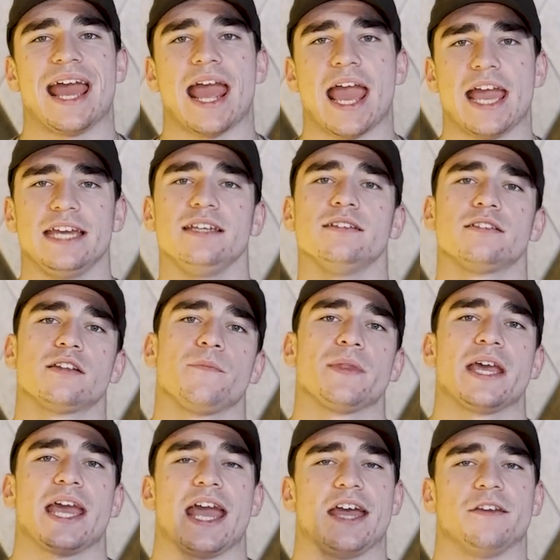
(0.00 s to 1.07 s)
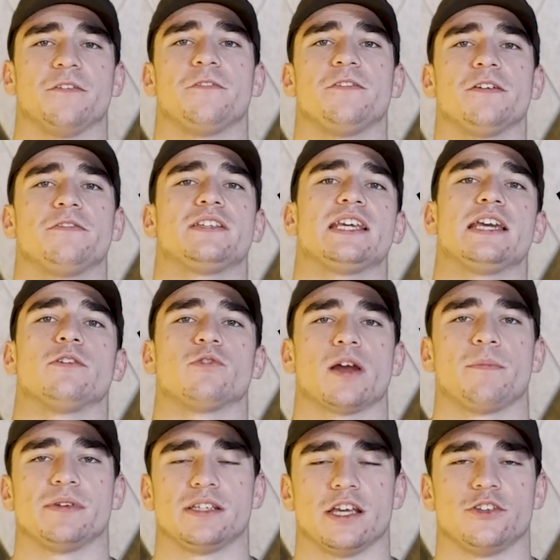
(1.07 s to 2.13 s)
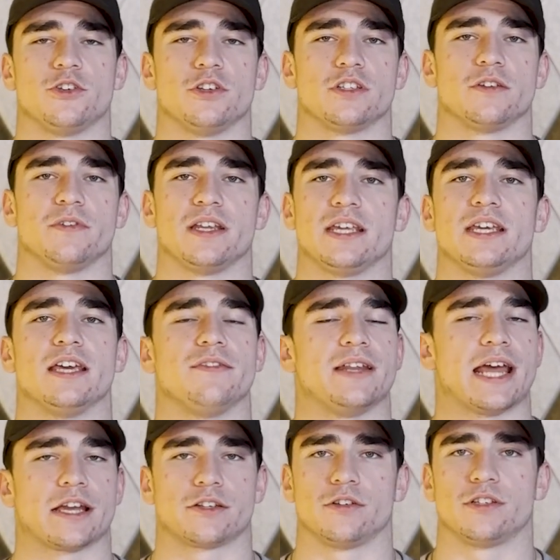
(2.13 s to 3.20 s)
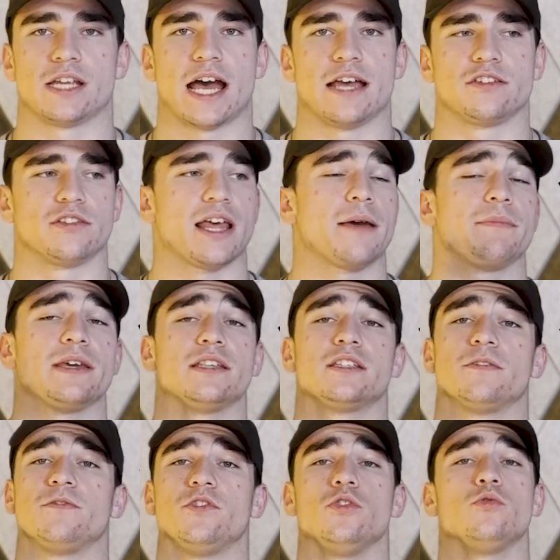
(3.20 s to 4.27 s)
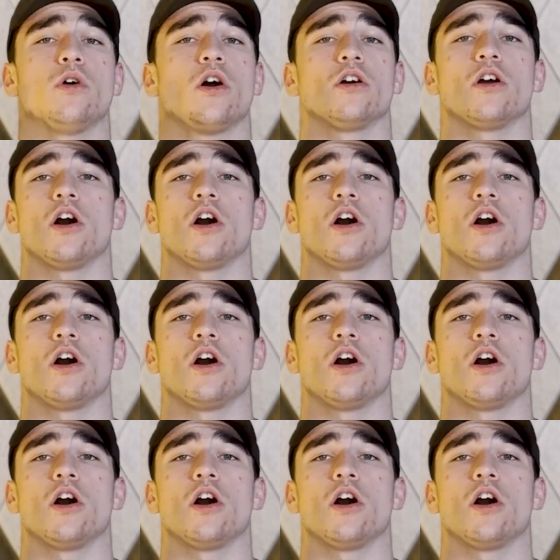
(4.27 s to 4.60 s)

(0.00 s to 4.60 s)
8 and 15 repetitions of any given exercise. So that means if you are